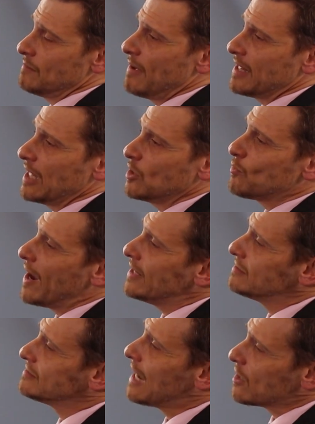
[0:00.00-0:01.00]
making
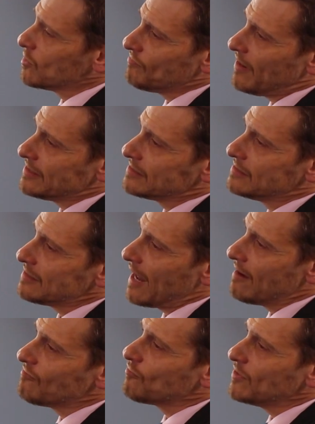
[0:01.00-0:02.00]
great sacrifices
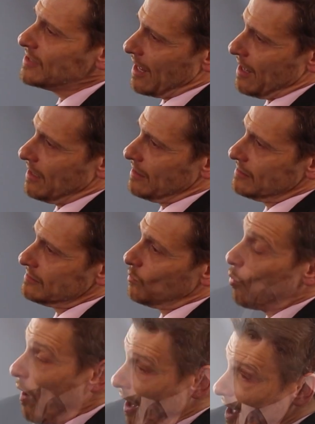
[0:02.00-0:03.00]
every day.
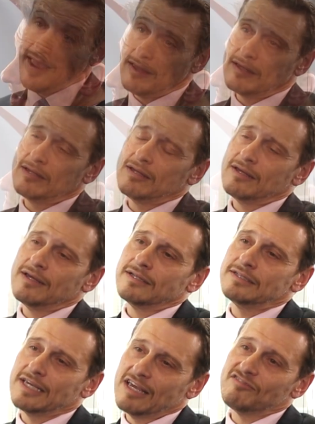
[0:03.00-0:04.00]
Why?
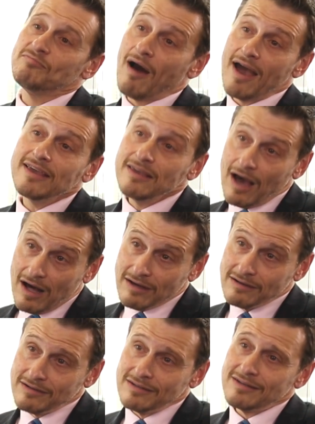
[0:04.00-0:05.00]
To give my
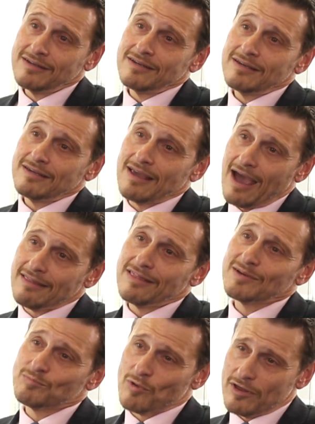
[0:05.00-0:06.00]
young
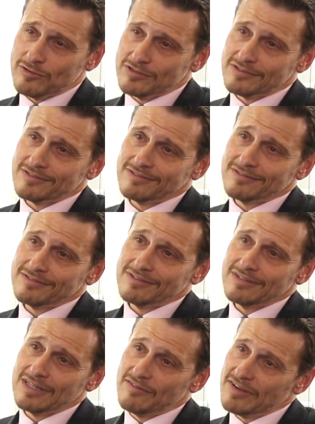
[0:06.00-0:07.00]
Catholic brothers
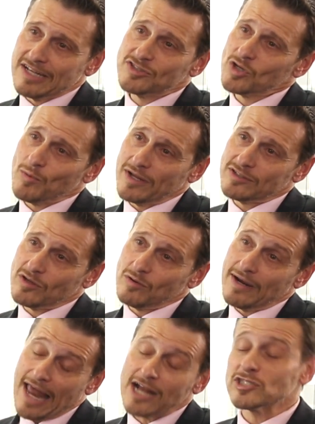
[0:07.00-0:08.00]
living in
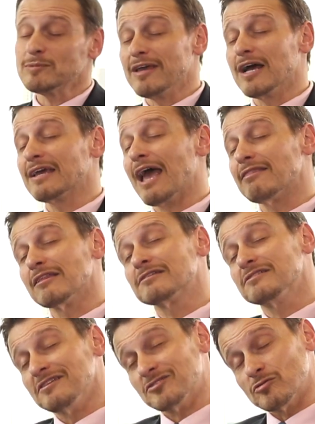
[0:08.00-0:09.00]
Soweto, and actually my young
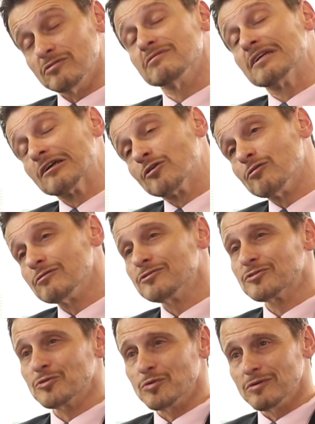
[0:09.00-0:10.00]
Catholic sisters in a
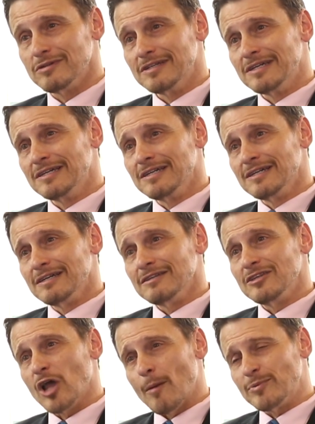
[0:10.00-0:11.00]
girls' school,
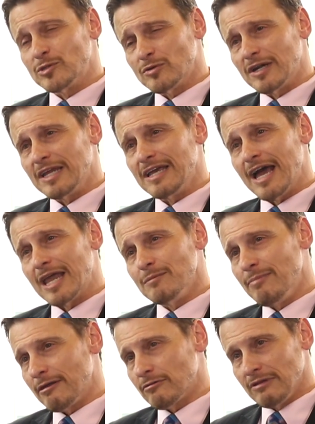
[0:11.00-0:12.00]
the opportunity at
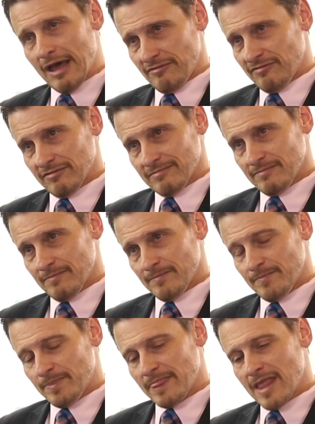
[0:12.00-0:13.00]
a better life.
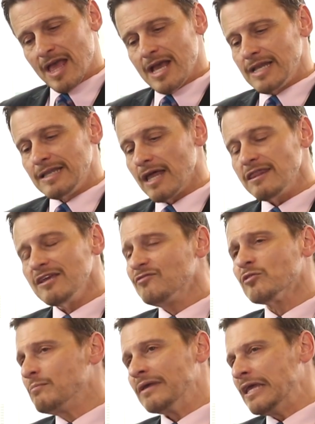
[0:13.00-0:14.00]
Nothing
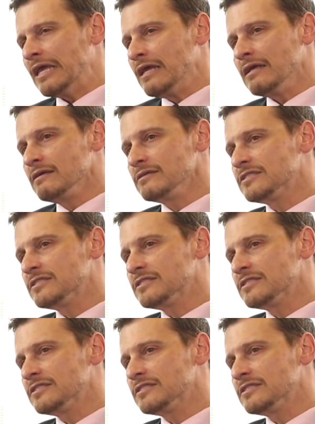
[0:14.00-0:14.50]
for me